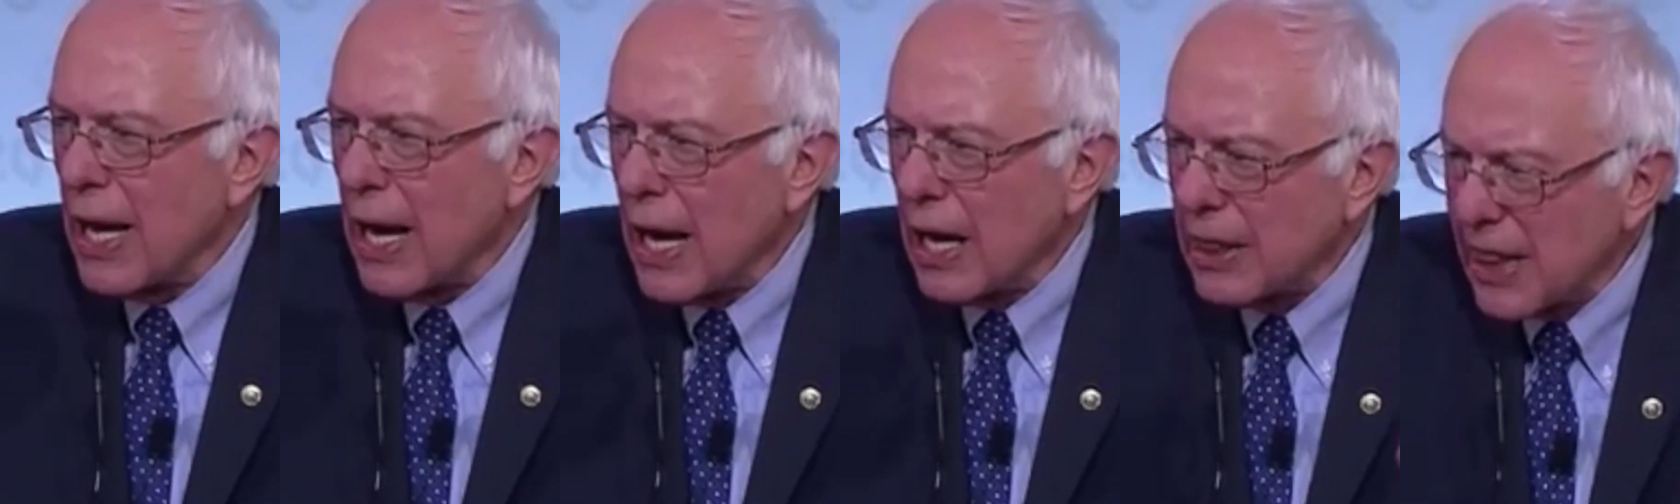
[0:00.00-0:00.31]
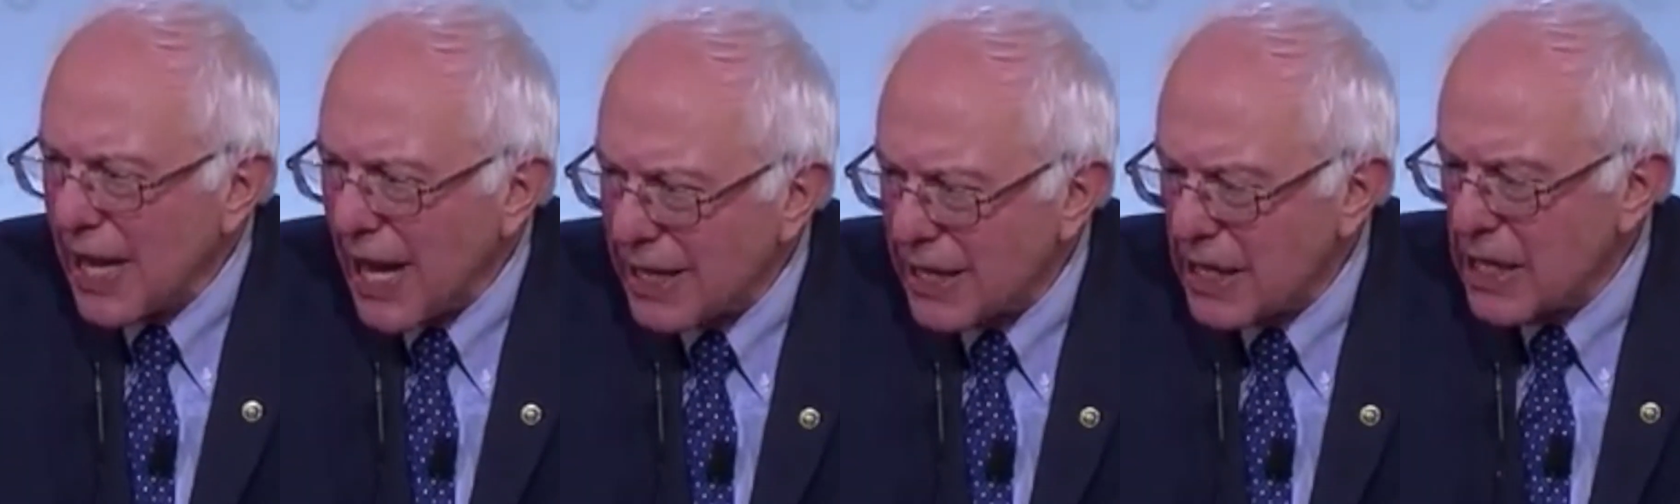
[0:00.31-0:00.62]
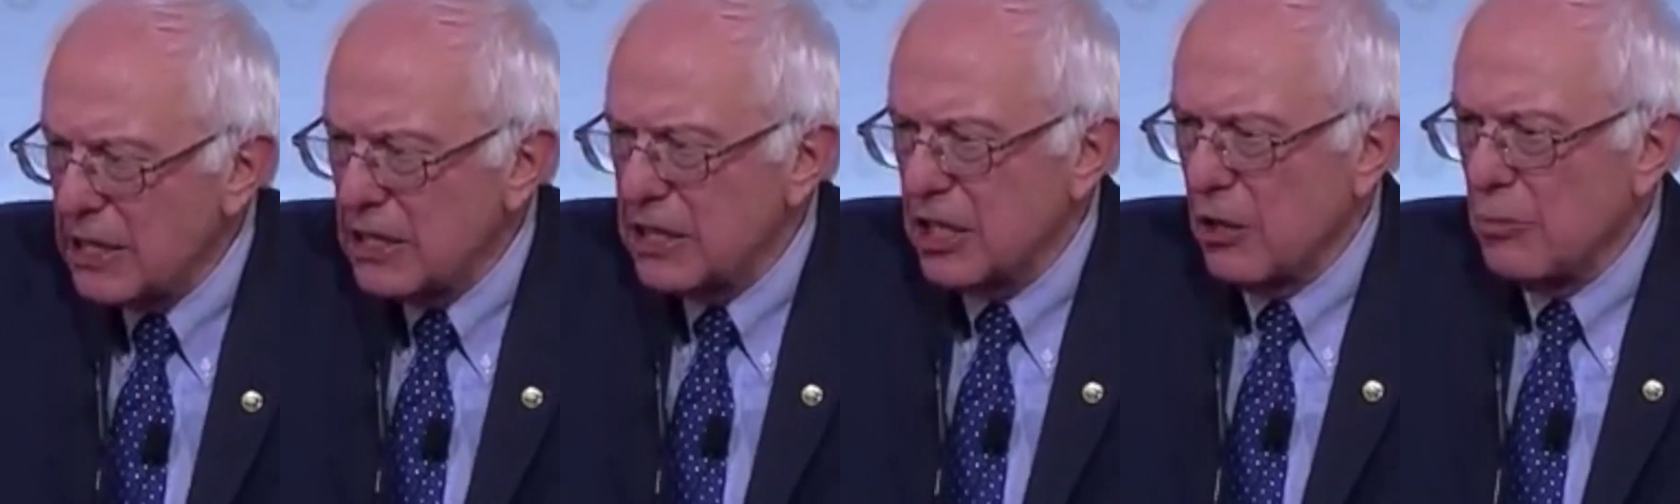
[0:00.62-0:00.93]

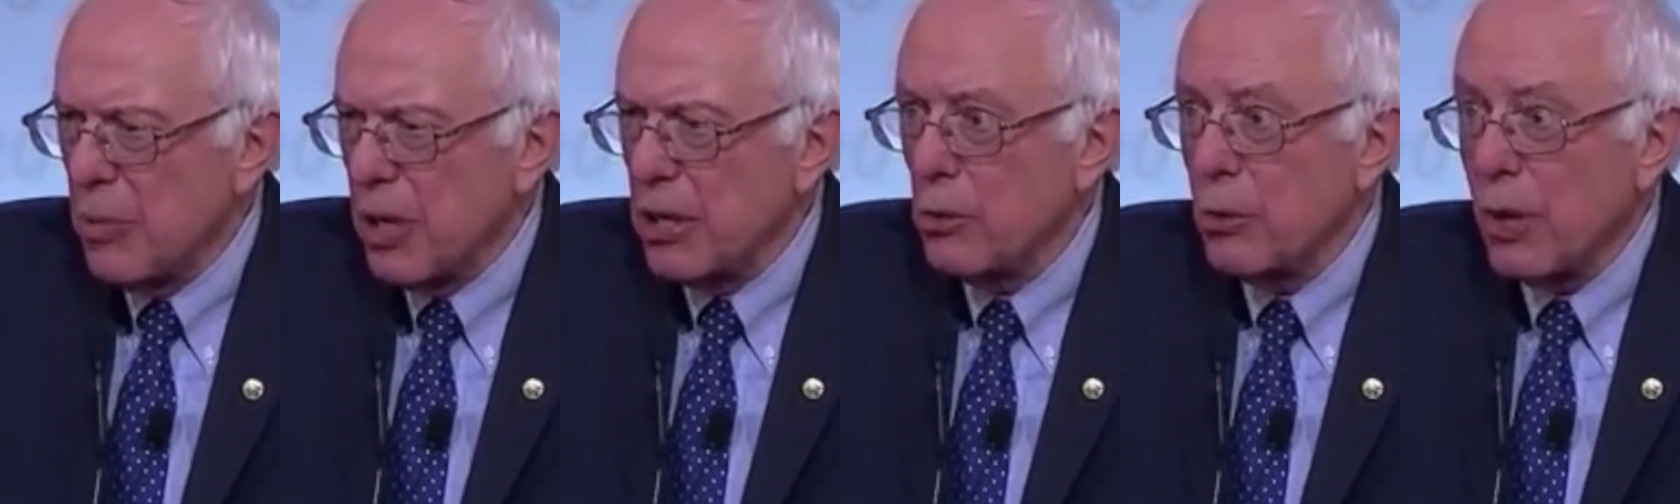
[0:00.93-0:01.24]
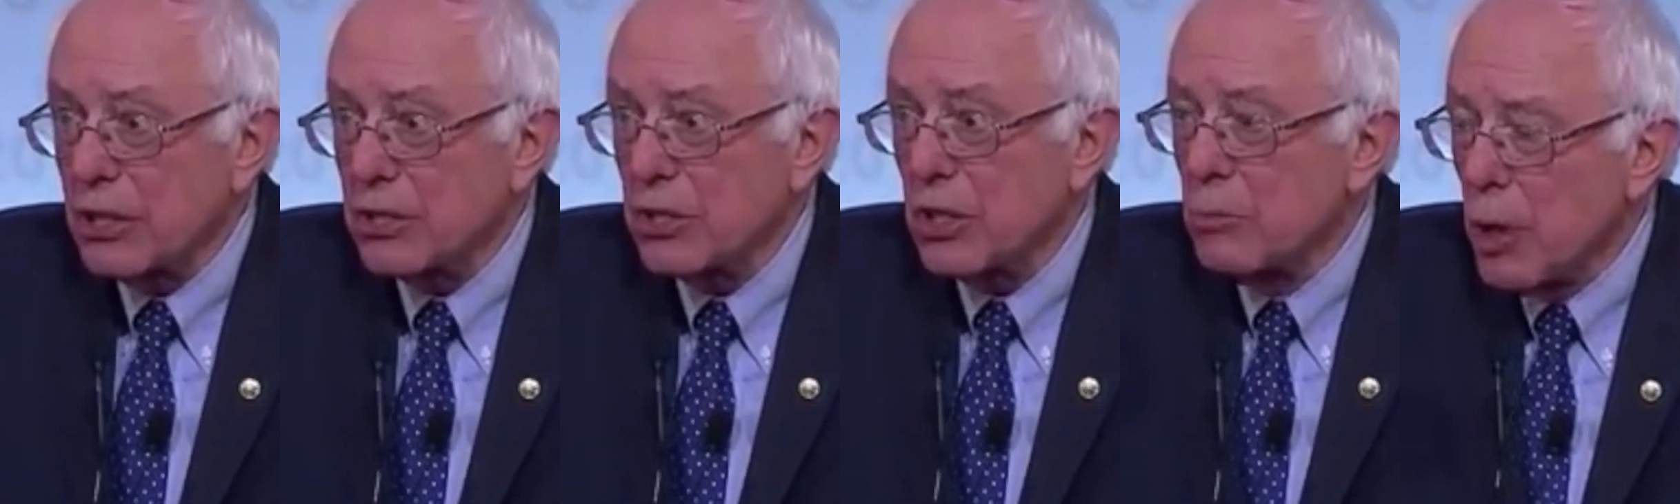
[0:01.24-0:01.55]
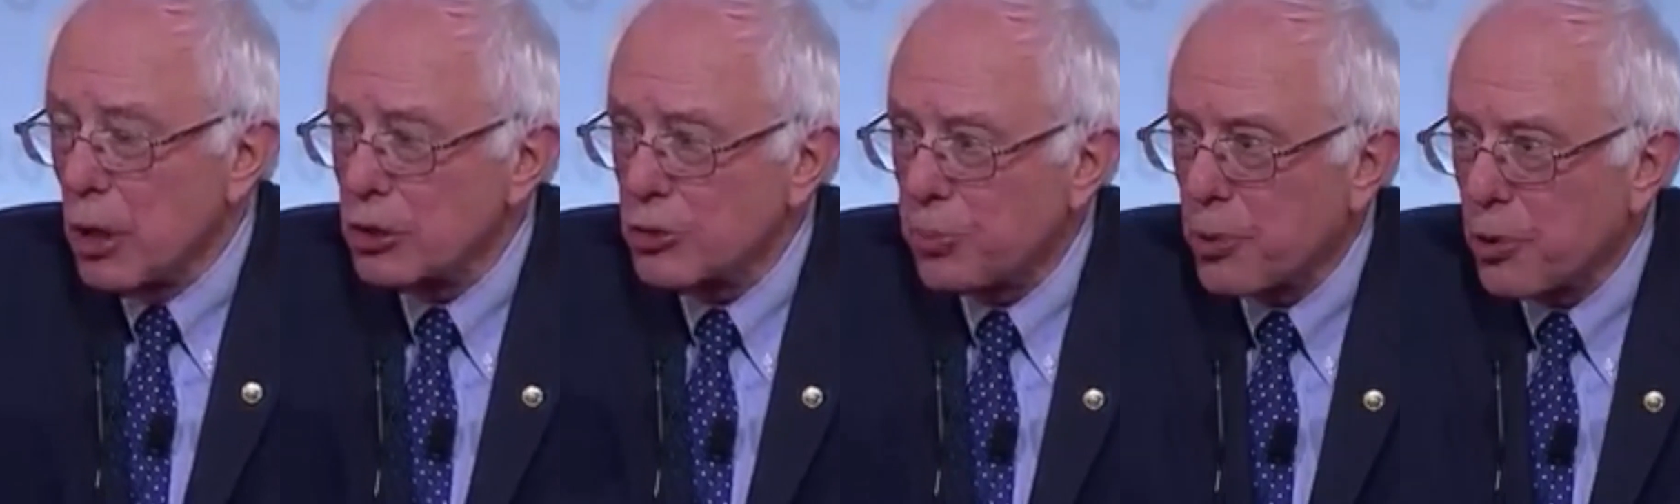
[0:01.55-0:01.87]
electing someone who has the
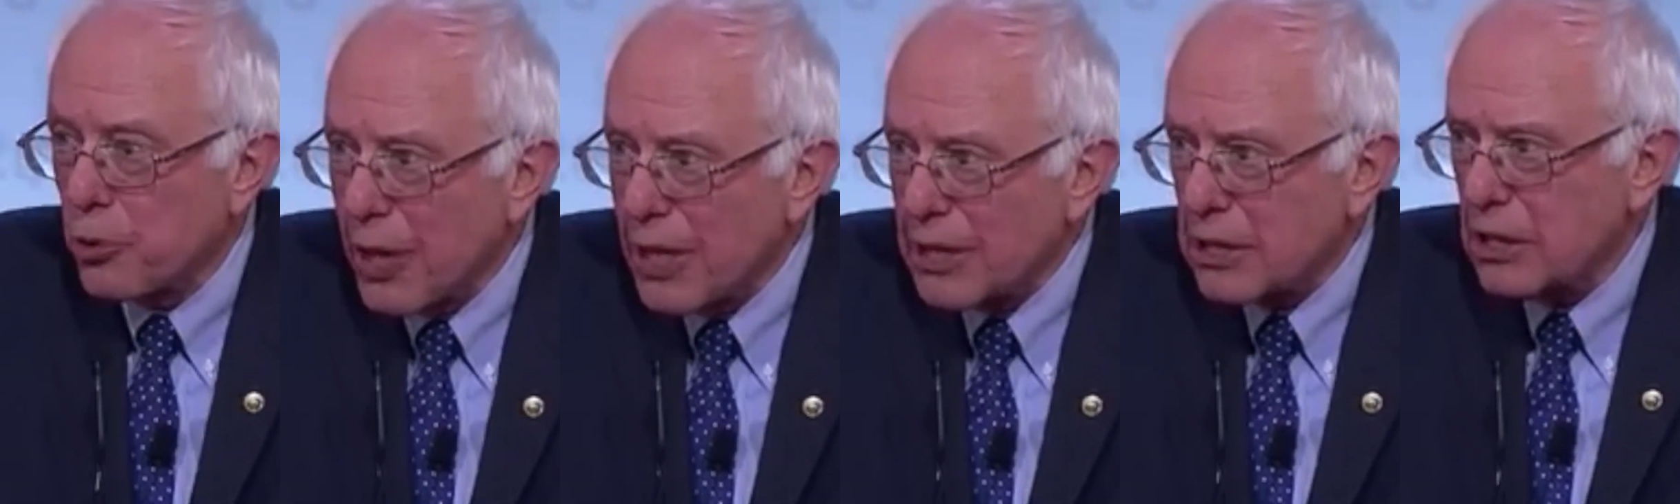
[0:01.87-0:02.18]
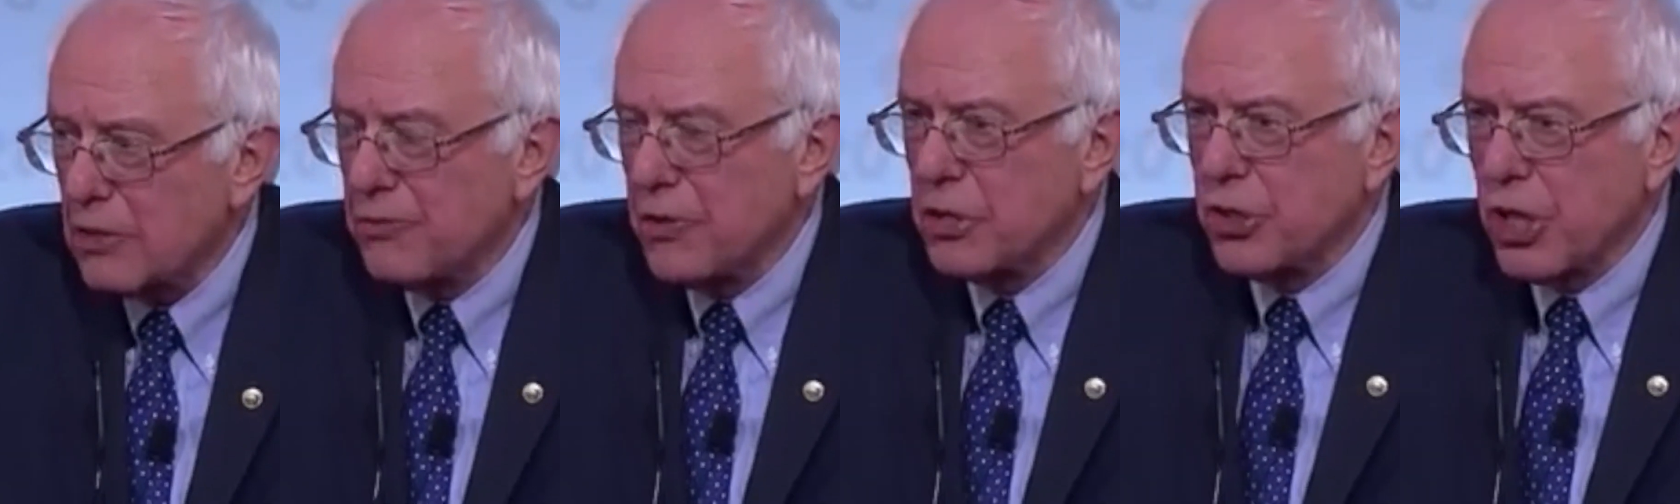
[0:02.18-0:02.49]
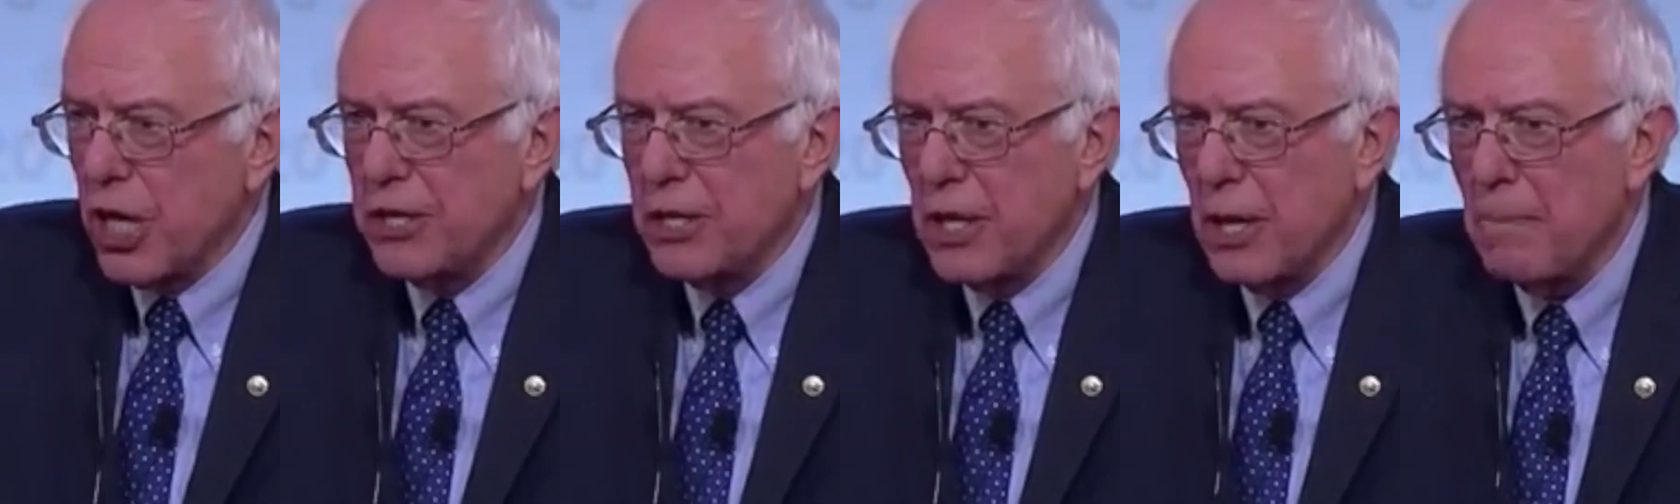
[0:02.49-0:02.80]
most progressive
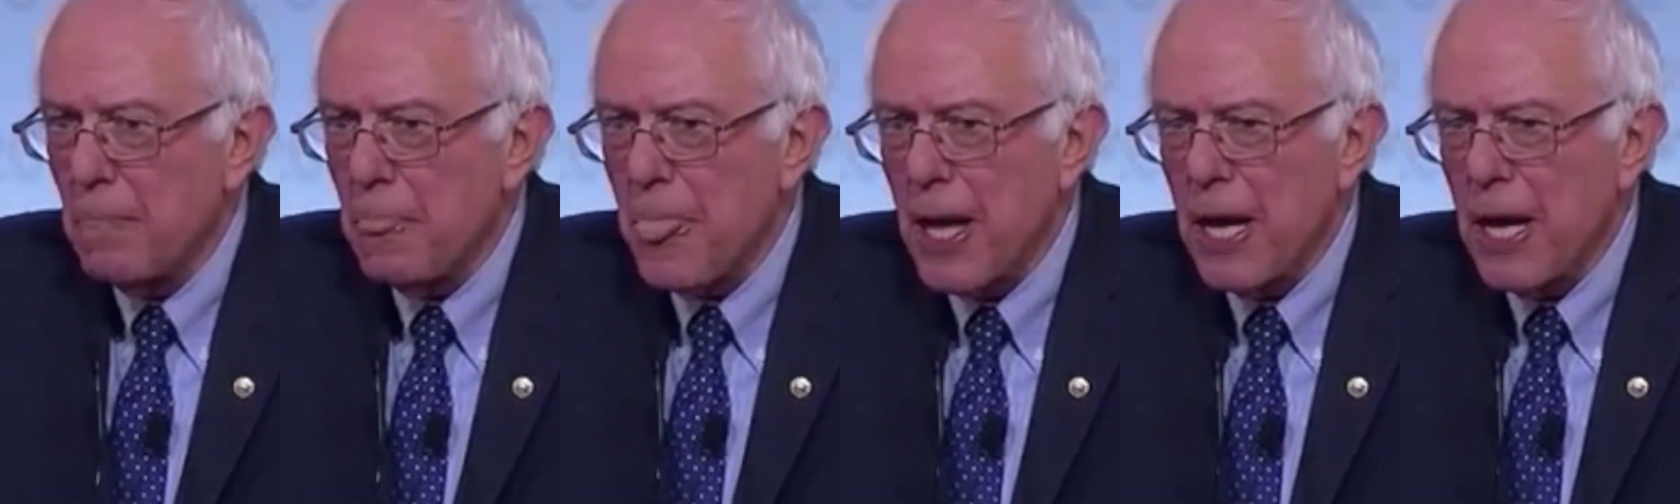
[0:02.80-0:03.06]
agenda,